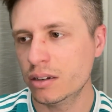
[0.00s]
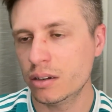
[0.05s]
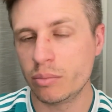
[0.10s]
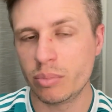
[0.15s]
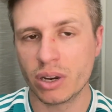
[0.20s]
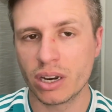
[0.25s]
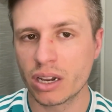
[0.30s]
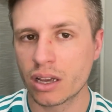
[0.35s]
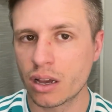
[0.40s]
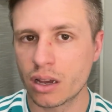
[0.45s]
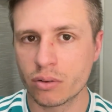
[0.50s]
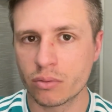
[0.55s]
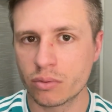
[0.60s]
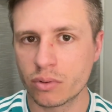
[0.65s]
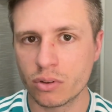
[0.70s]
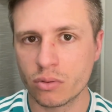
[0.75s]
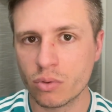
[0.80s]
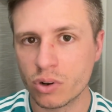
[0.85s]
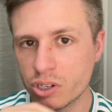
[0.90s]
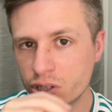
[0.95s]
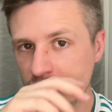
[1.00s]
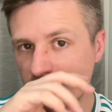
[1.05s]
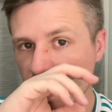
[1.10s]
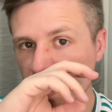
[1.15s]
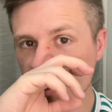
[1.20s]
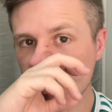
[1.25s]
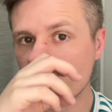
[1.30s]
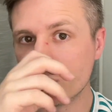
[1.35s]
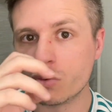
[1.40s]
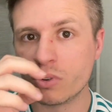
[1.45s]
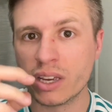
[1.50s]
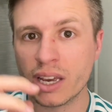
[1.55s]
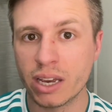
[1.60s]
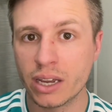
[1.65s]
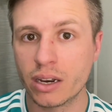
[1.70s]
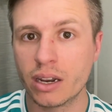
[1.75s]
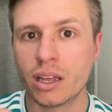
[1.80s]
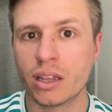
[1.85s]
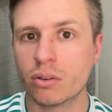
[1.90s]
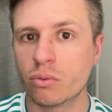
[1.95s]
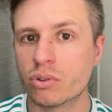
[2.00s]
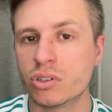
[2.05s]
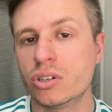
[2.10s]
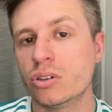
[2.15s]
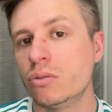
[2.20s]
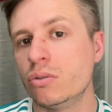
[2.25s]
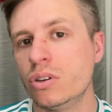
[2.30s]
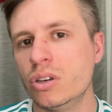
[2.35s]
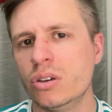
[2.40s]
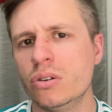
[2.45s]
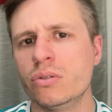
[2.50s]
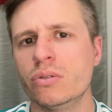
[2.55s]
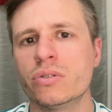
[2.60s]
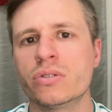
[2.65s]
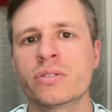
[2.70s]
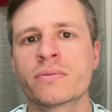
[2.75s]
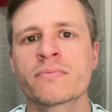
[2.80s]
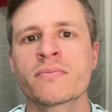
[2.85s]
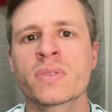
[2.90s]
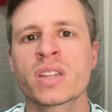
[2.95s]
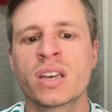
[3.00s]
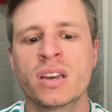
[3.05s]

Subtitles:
depending on the ones that you get and the ones you use,